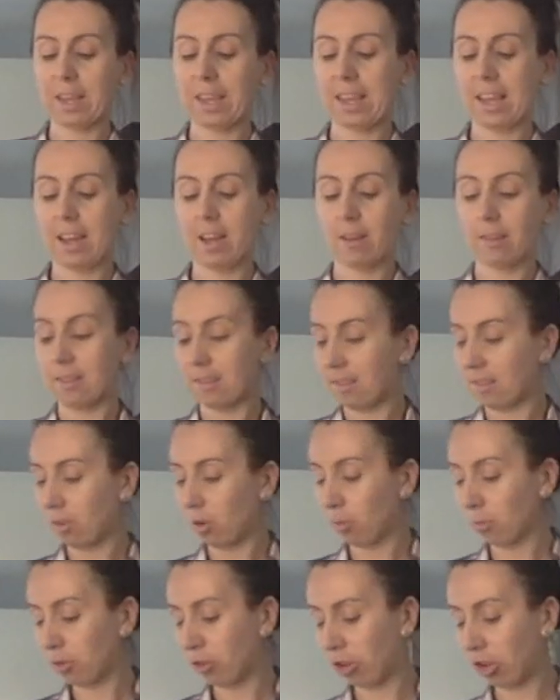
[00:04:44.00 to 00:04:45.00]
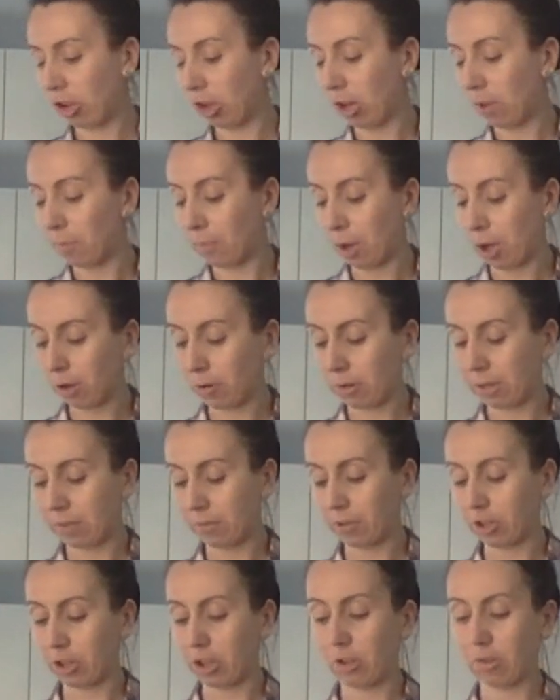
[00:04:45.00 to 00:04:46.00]
again, this is optional, but only if
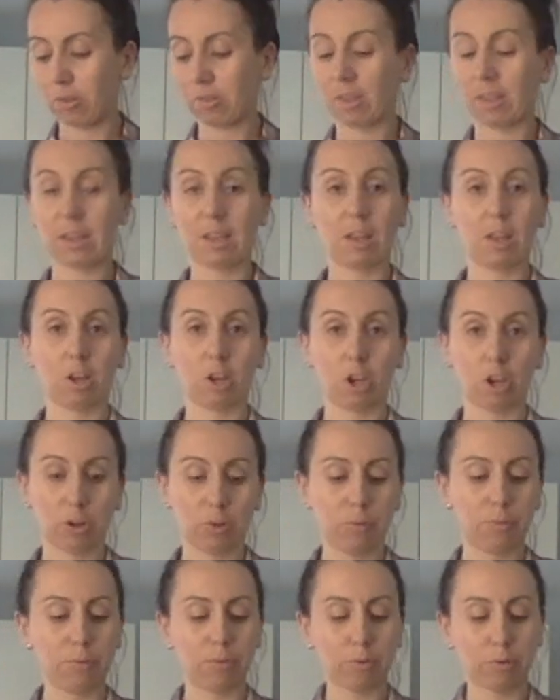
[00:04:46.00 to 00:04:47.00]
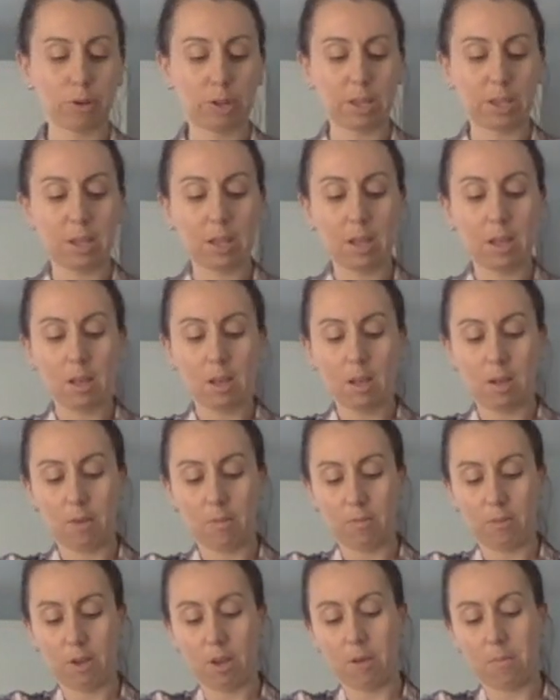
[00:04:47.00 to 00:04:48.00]
you're using gluten-free
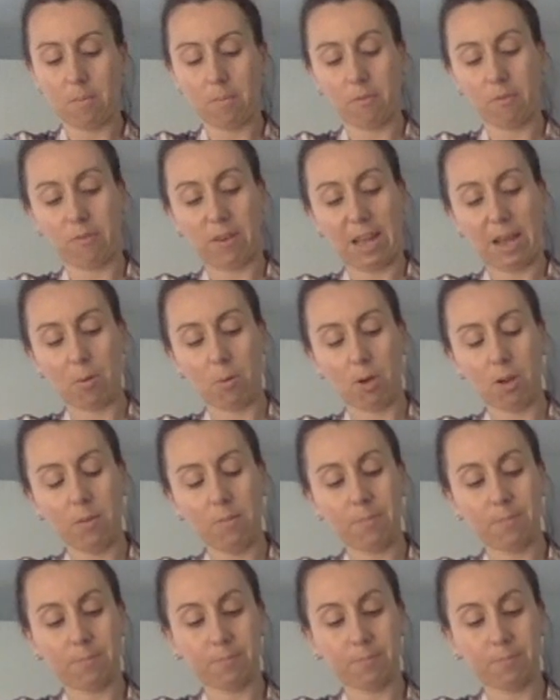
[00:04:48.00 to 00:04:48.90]
flour.